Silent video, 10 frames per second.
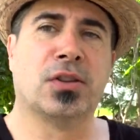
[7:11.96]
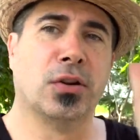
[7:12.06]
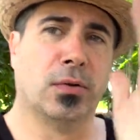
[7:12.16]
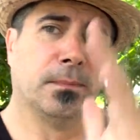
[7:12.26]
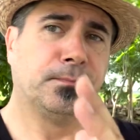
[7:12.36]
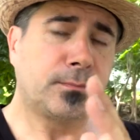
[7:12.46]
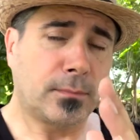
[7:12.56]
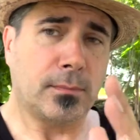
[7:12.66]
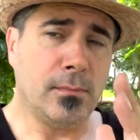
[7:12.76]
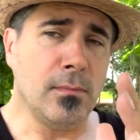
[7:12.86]
to
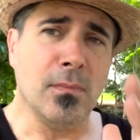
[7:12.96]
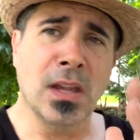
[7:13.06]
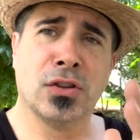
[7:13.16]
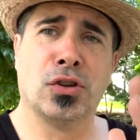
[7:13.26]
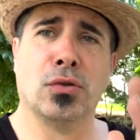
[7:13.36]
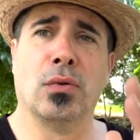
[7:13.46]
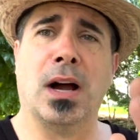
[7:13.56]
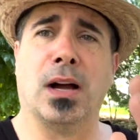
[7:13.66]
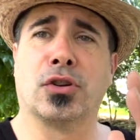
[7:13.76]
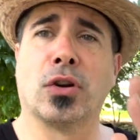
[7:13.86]
to
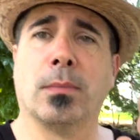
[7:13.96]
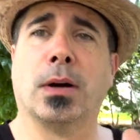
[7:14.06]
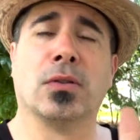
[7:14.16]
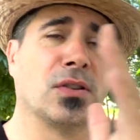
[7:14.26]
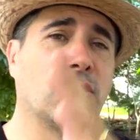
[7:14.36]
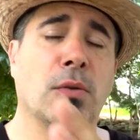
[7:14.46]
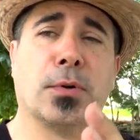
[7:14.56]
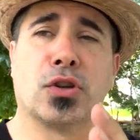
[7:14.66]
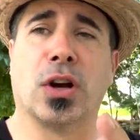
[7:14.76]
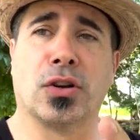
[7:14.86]
uh, turbos and
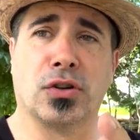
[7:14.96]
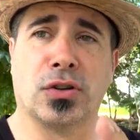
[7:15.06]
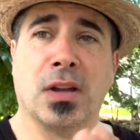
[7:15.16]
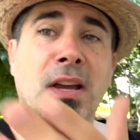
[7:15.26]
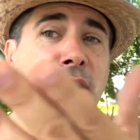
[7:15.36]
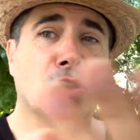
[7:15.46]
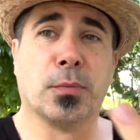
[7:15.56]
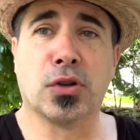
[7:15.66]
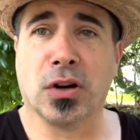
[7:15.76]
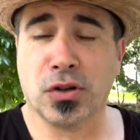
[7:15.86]
superchargers,
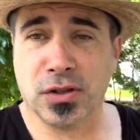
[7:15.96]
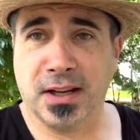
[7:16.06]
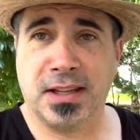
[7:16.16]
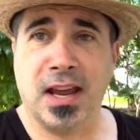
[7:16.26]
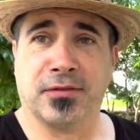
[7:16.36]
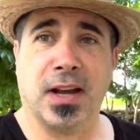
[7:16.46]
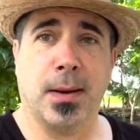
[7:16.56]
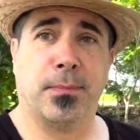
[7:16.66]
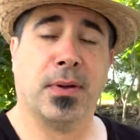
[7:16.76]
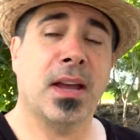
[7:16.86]
superchargers like the
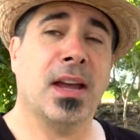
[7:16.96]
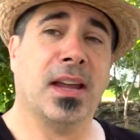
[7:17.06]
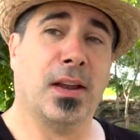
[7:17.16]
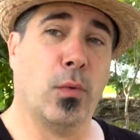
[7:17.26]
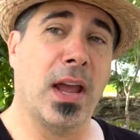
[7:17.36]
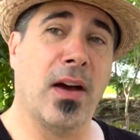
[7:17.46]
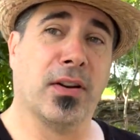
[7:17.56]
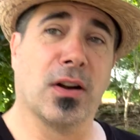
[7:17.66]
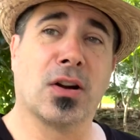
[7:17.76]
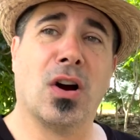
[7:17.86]
F-Type we have
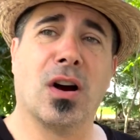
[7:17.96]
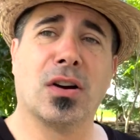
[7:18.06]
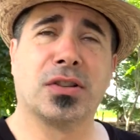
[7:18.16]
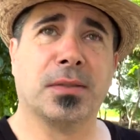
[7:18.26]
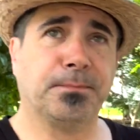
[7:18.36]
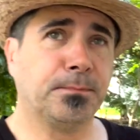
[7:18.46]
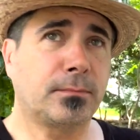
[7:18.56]
in our cars.